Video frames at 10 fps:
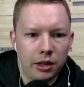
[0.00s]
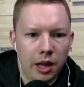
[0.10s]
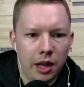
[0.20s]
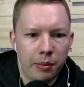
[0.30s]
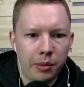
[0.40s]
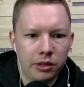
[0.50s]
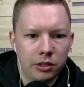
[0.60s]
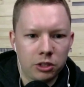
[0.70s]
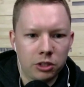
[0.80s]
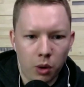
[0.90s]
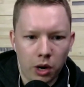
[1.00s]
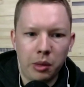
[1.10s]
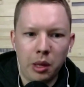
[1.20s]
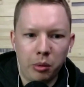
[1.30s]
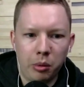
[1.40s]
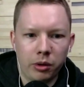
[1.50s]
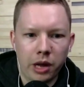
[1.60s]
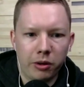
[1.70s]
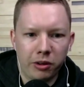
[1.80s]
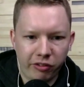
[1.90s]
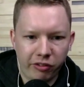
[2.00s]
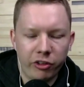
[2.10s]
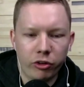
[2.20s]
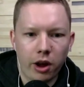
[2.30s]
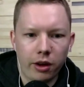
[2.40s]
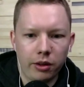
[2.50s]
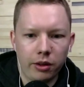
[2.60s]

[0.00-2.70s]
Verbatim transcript: That means 20 people are now in a free trial.